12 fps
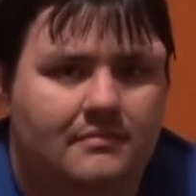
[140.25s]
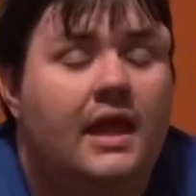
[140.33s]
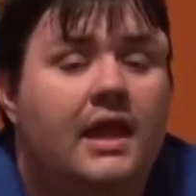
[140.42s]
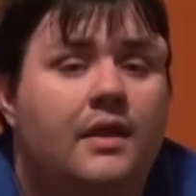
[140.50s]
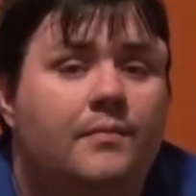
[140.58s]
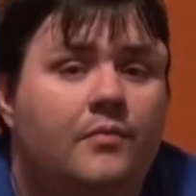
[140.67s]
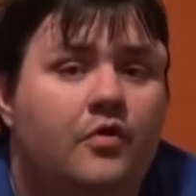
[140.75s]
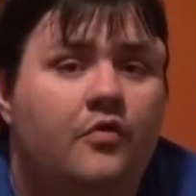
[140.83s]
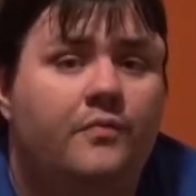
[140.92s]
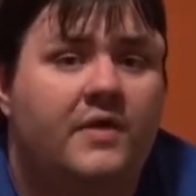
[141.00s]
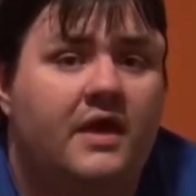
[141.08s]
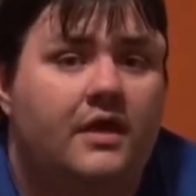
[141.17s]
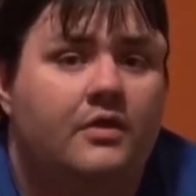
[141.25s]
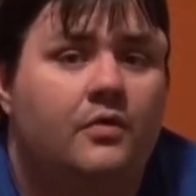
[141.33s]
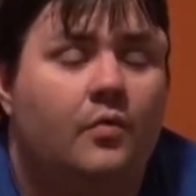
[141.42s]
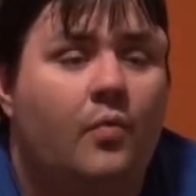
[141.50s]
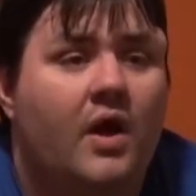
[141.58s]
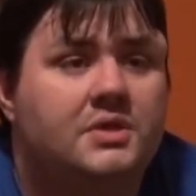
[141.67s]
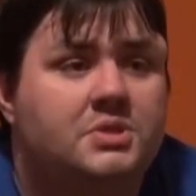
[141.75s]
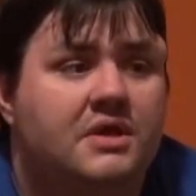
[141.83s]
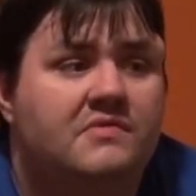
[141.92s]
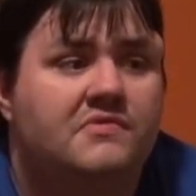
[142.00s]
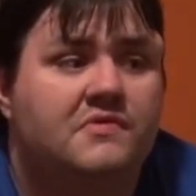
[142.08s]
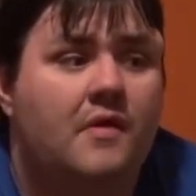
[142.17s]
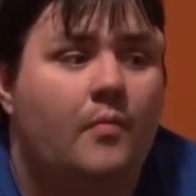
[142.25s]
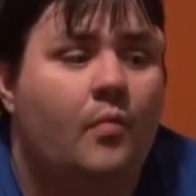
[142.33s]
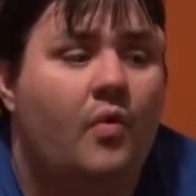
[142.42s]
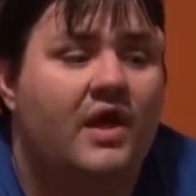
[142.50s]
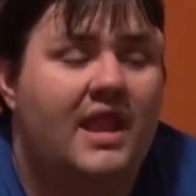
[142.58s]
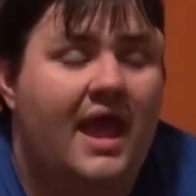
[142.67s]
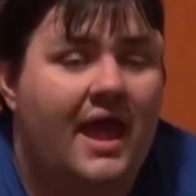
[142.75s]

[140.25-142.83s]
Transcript: in a movie, you're watching someone